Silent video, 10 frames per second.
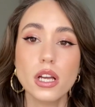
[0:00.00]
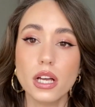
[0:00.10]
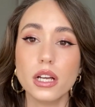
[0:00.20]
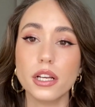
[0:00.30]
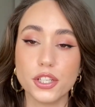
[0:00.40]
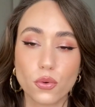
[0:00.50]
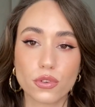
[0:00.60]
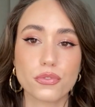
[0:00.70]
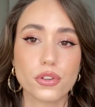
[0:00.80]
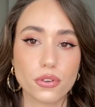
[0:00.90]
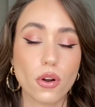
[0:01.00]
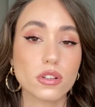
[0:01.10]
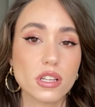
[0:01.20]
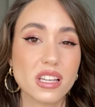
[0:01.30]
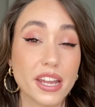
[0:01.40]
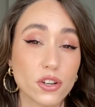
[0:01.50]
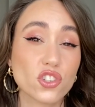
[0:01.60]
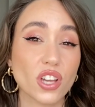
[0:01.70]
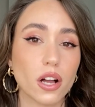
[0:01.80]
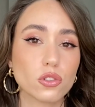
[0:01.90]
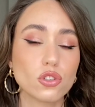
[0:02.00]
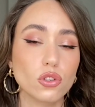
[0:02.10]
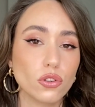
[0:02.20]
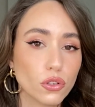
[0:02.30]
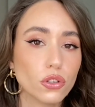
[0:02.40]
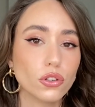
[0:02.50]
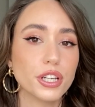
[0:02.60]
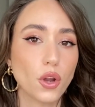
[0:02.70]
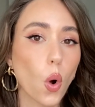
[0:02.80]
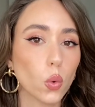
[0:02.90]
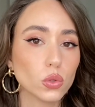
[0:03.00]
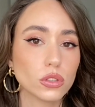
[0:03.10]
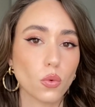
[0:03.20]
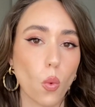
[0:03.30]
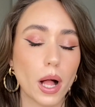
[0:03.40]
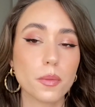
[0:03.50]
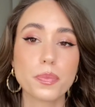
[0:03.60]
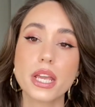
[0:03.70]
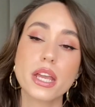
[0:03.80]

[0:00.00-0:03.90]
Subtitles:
in order for your hairstyle to look good and hold well.